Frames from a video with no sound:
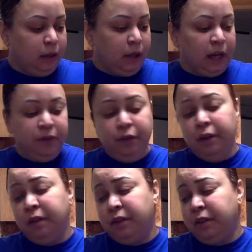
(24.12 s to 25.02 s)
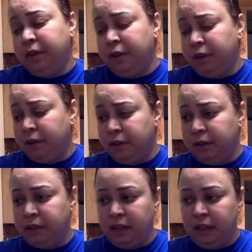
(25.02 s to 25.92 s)
Have you ever heard
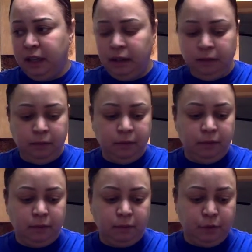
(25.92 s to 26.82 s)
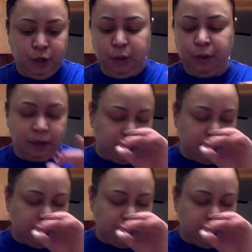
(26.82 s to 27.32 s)
the saying when you were a